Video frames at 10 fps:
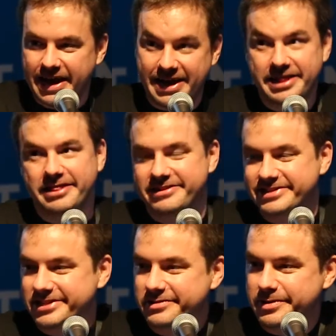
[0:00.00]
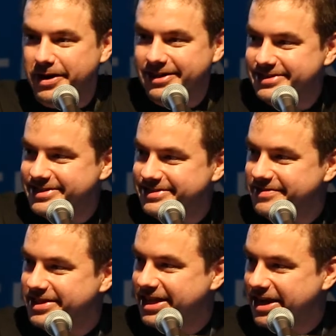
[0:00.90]
and just through the politics
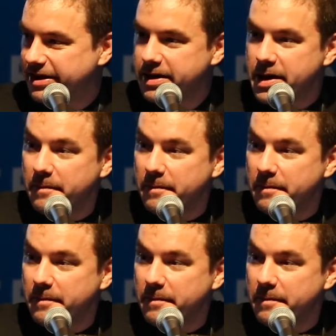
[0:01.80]
of the thing.